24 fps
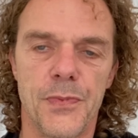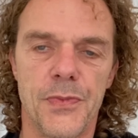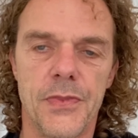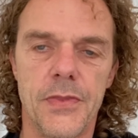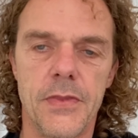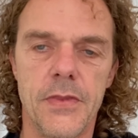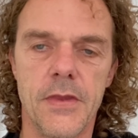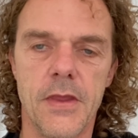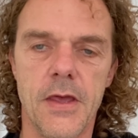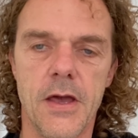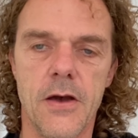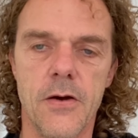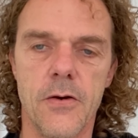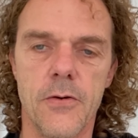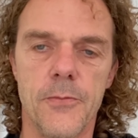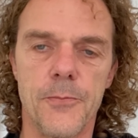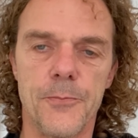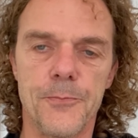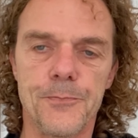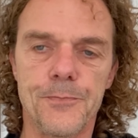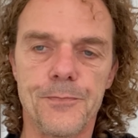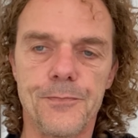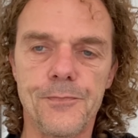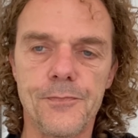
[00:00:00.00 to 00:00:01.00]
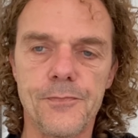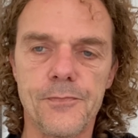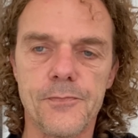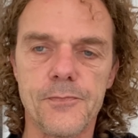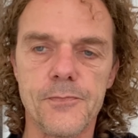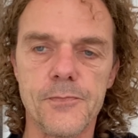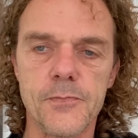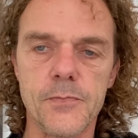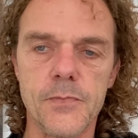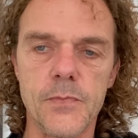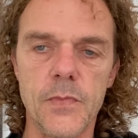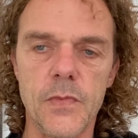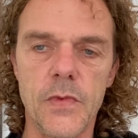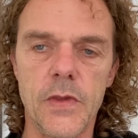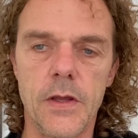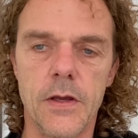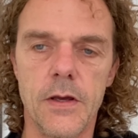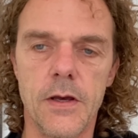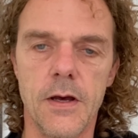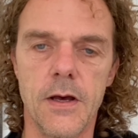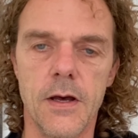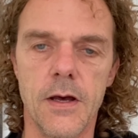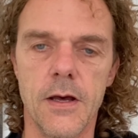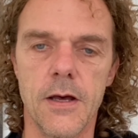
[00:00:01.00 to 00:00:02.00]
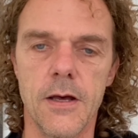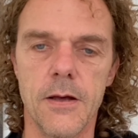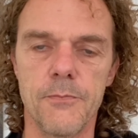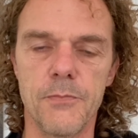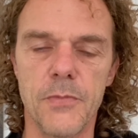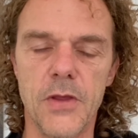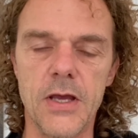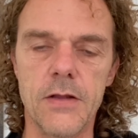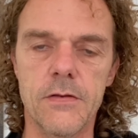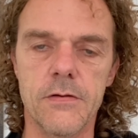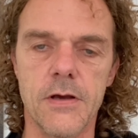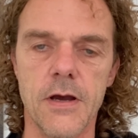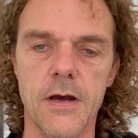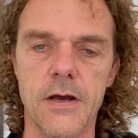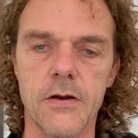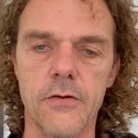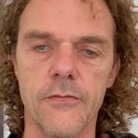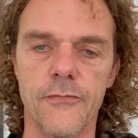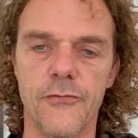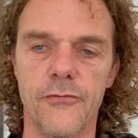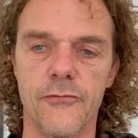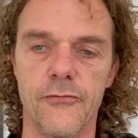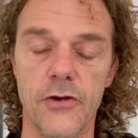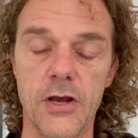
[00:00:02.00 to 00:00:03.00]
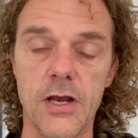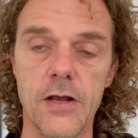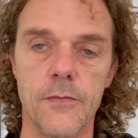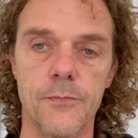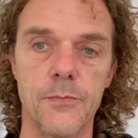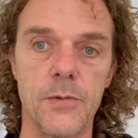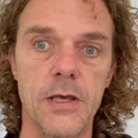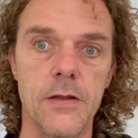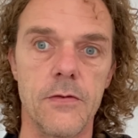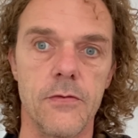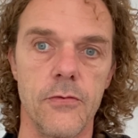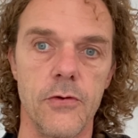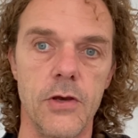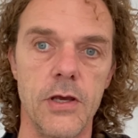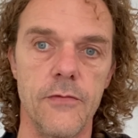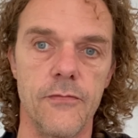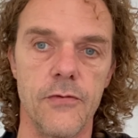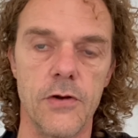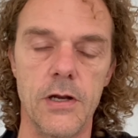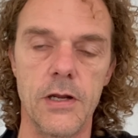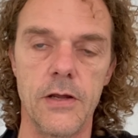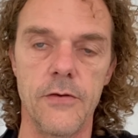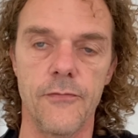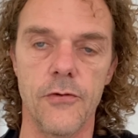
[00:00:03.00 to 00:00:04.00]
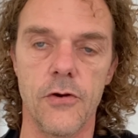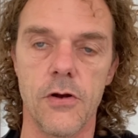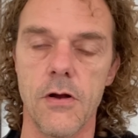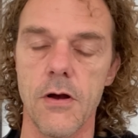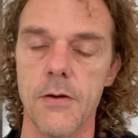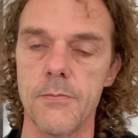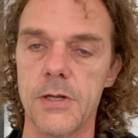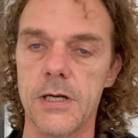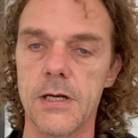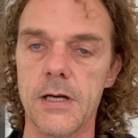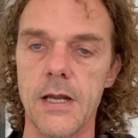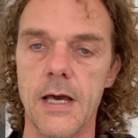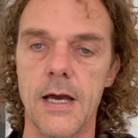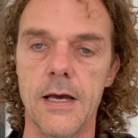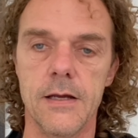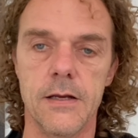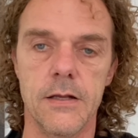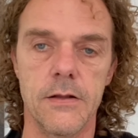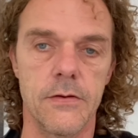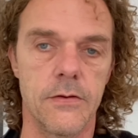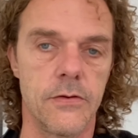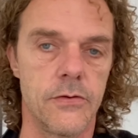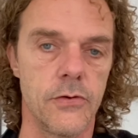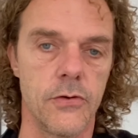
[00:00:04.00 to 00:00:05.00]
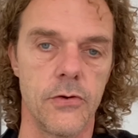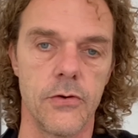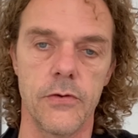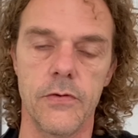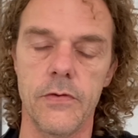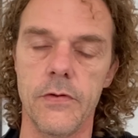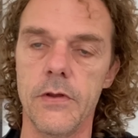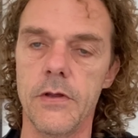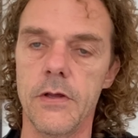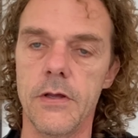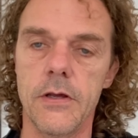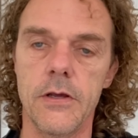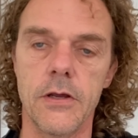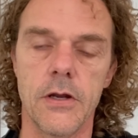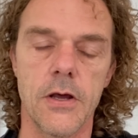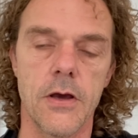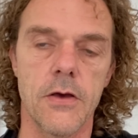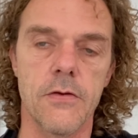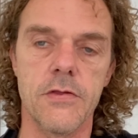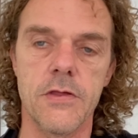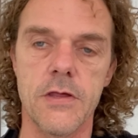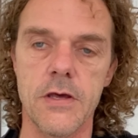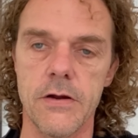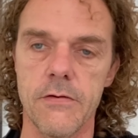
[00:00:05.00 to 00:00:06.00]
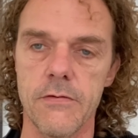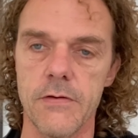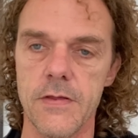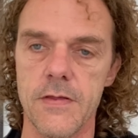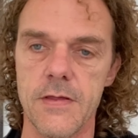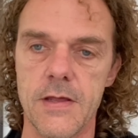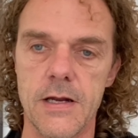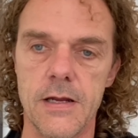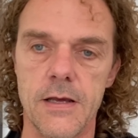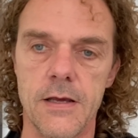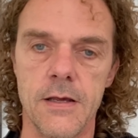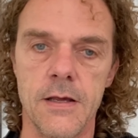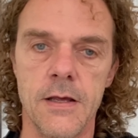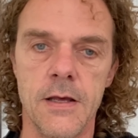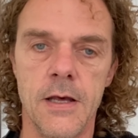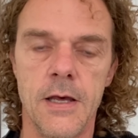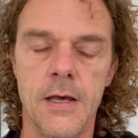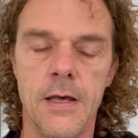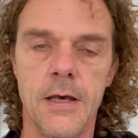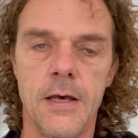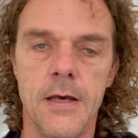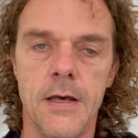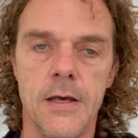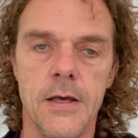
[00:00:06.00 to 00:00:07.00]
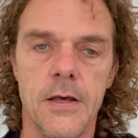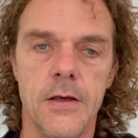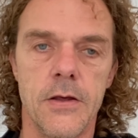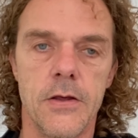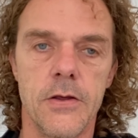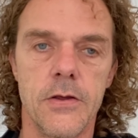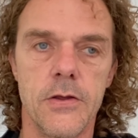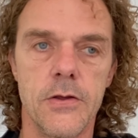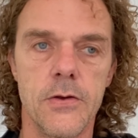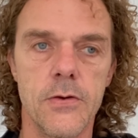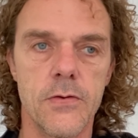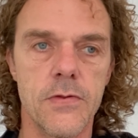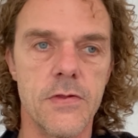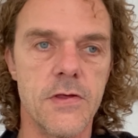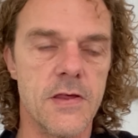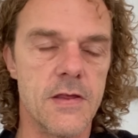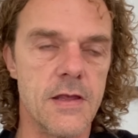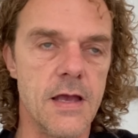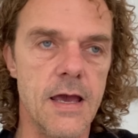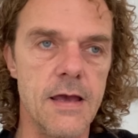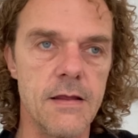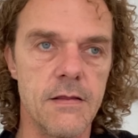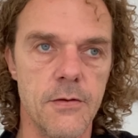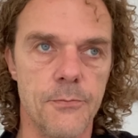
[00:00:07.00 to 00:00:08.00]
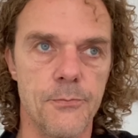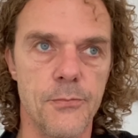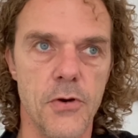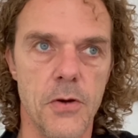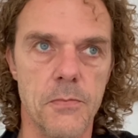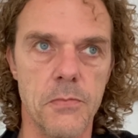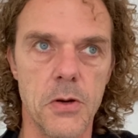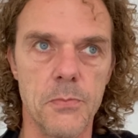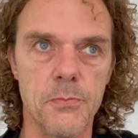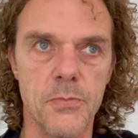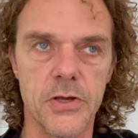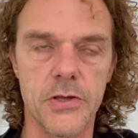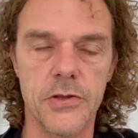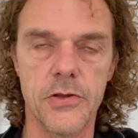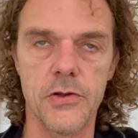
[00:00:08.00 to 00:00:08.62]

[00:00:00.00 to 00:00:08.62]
Now, it kind of triggered me to even leave a comment like, dude, seriously, you state the problem, but you